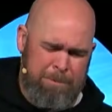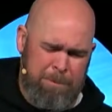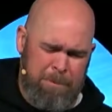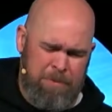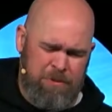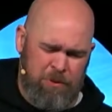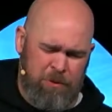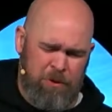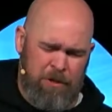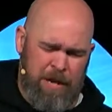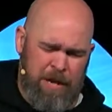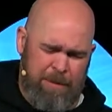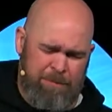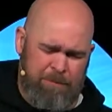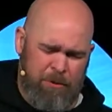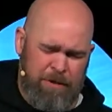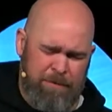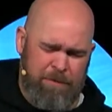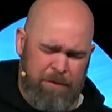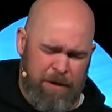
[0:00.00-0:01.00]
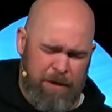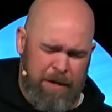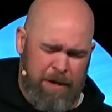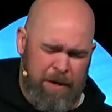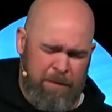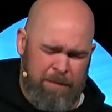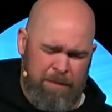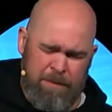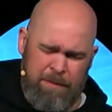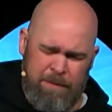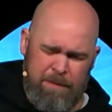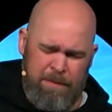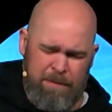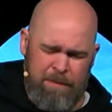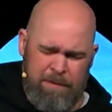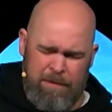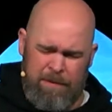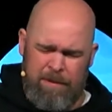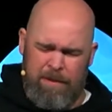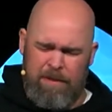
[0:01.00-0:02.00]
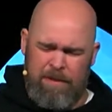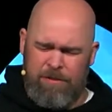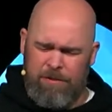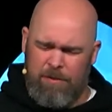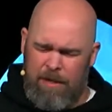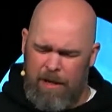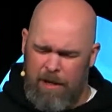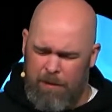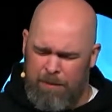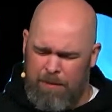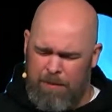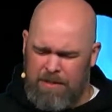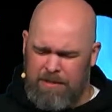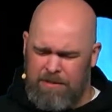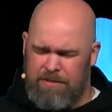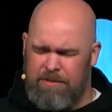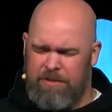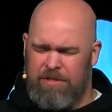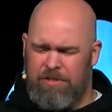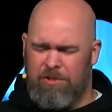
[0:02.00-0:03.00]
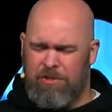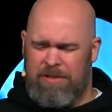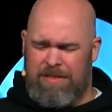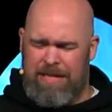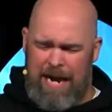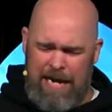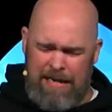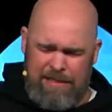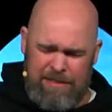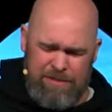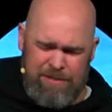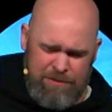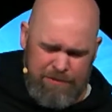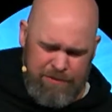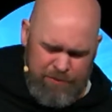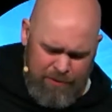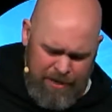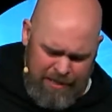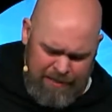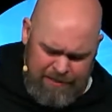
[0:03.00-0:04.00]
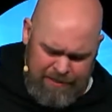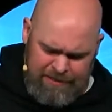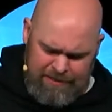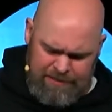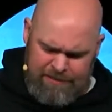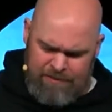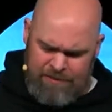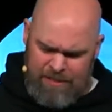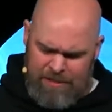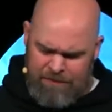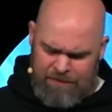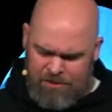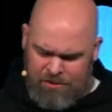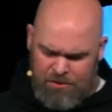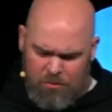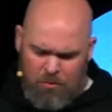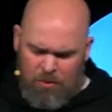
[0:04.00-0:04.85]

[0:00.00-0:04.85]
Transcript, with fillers: So, Lord, I pray for help, that you'll help us, that you'll guide us, you'll direct us, give us your